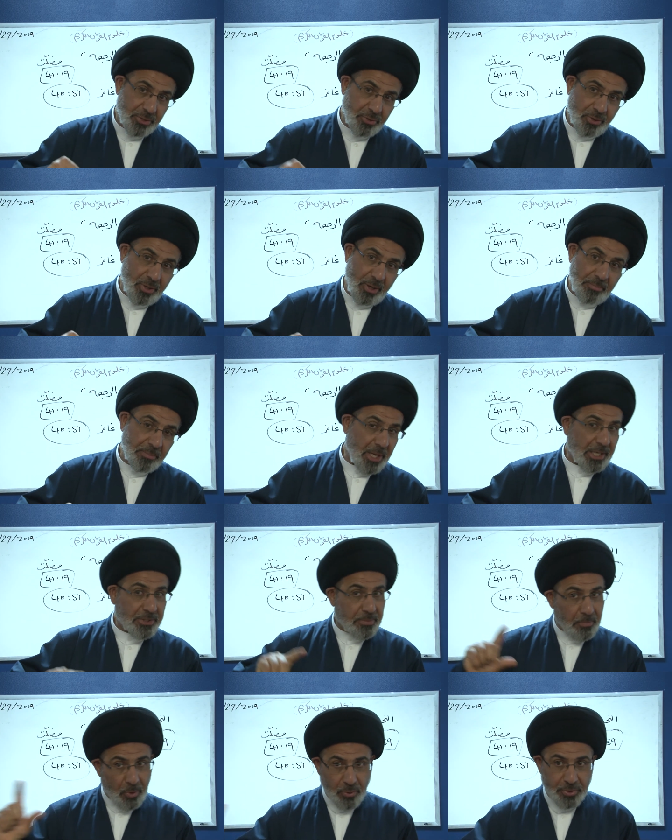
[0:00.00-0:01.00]
to come,
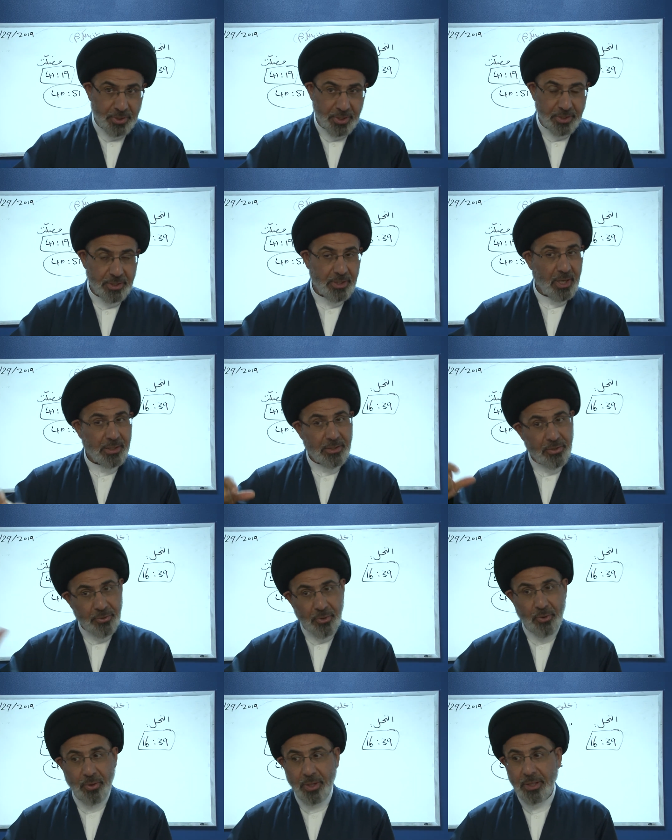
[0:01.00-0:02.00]
not Moses, not
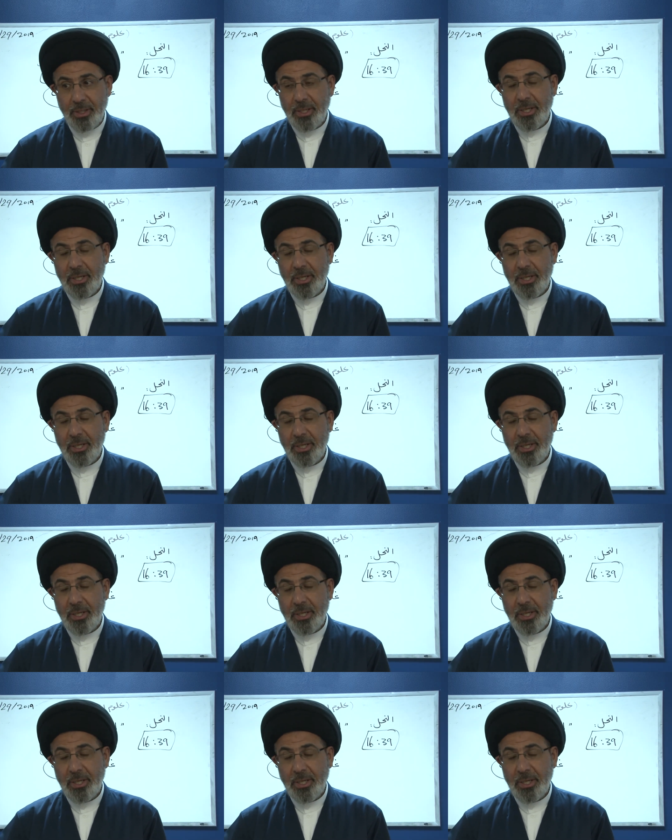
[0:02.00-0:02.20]
Noah,